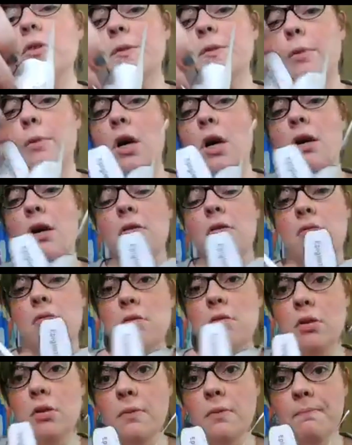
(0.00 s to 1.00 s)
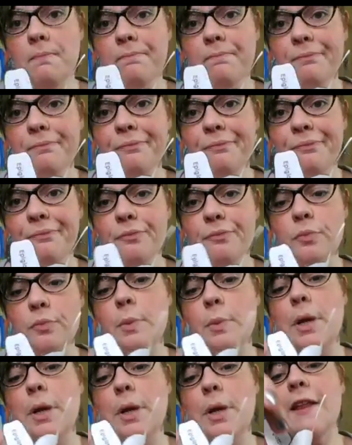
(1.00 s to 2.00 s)
spot.
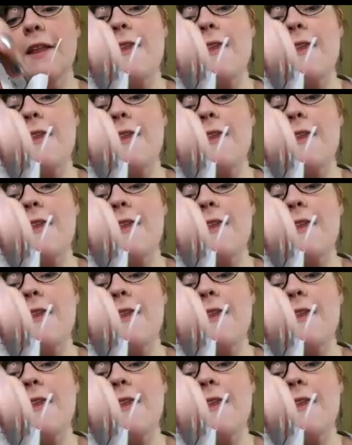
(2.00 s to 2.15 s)
About like